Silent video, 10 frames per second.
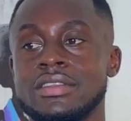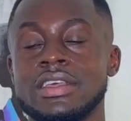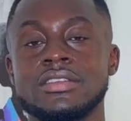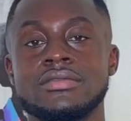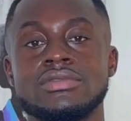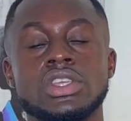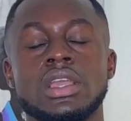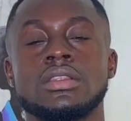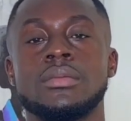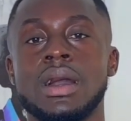just
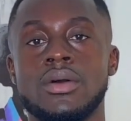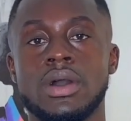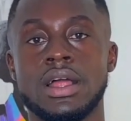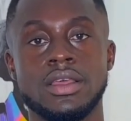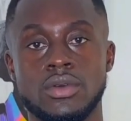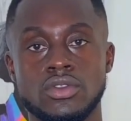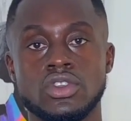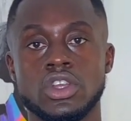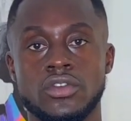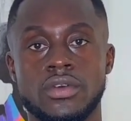check them out. Are they going
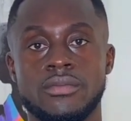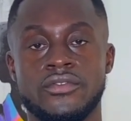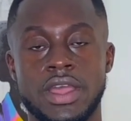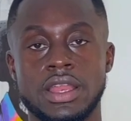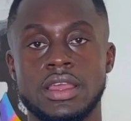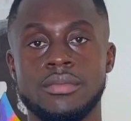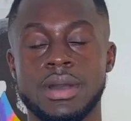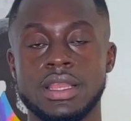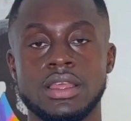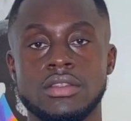to church from Friday,
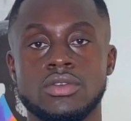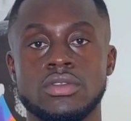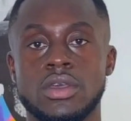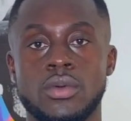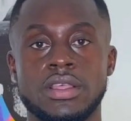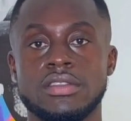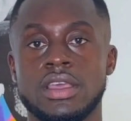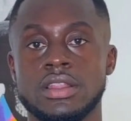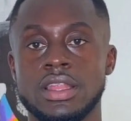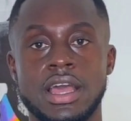Monday, Tuesday,
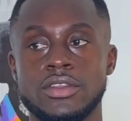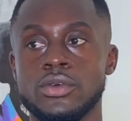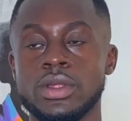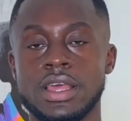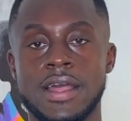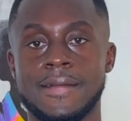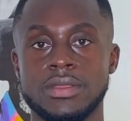Wednesday? They're not doing that.